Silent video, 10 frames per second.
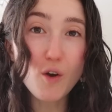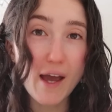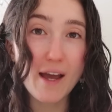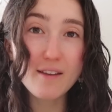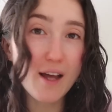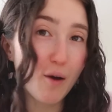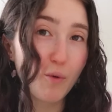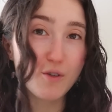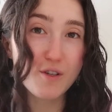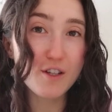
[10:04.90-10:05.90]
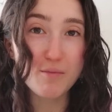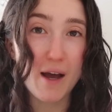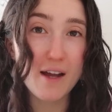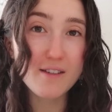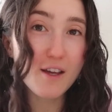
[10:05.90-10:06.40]
okay, that wasn't as
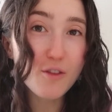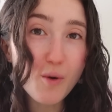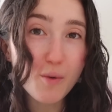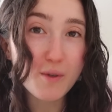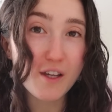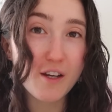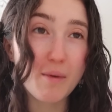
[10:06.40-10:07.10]
bad as I thought it was gonna